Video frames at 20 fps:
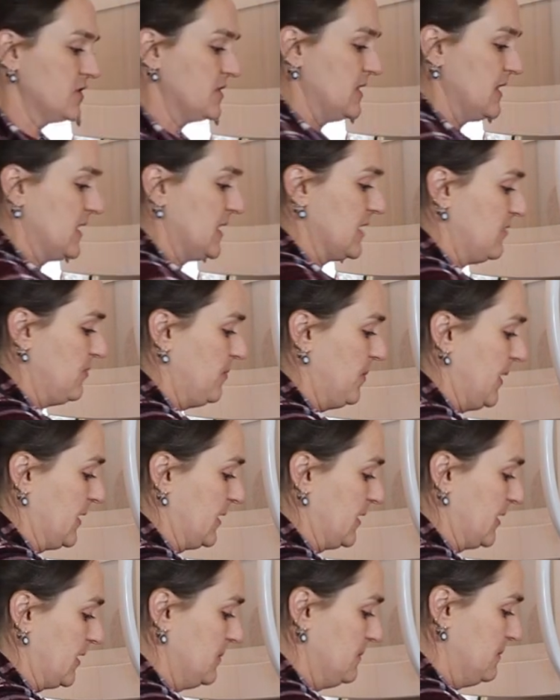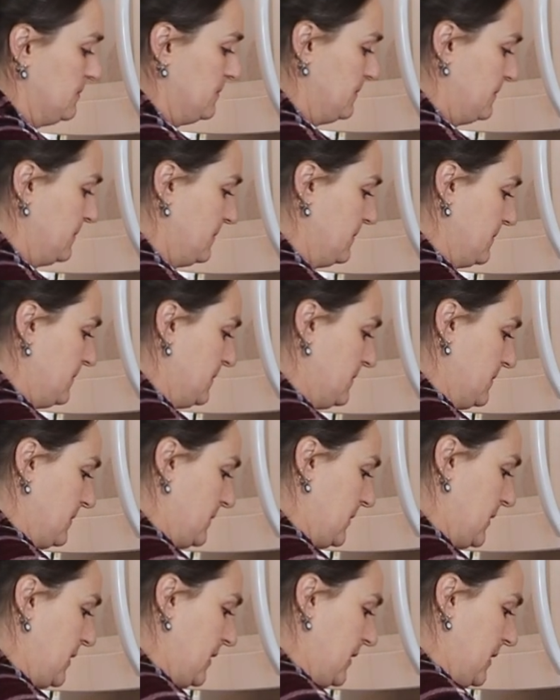stick of butter
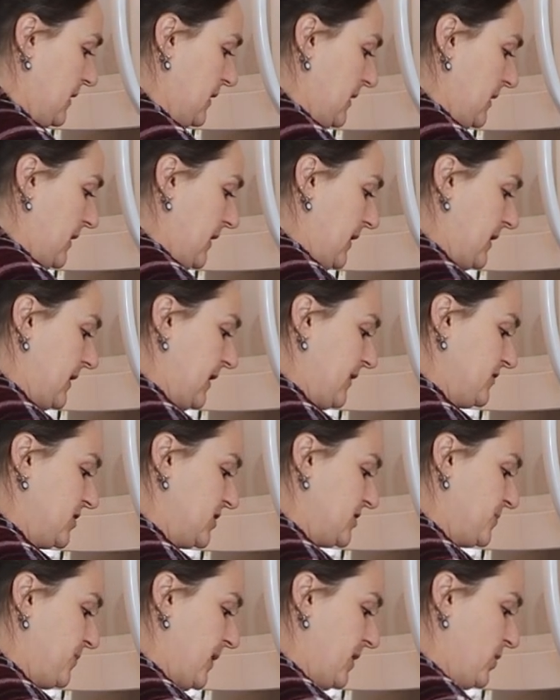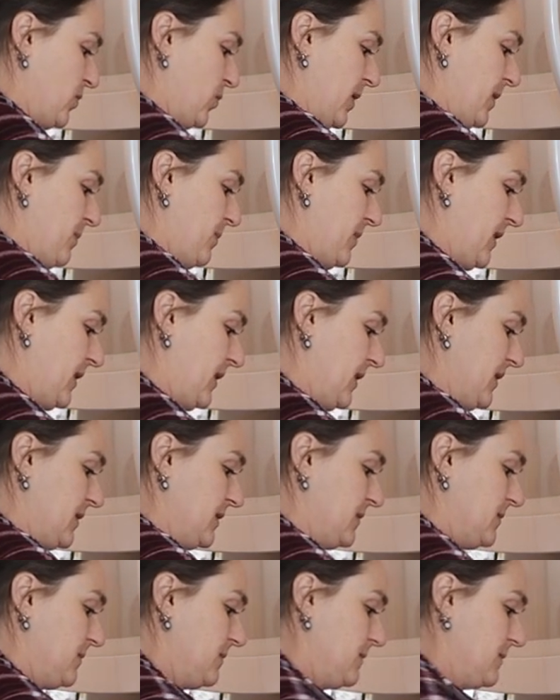and I've just been whipping it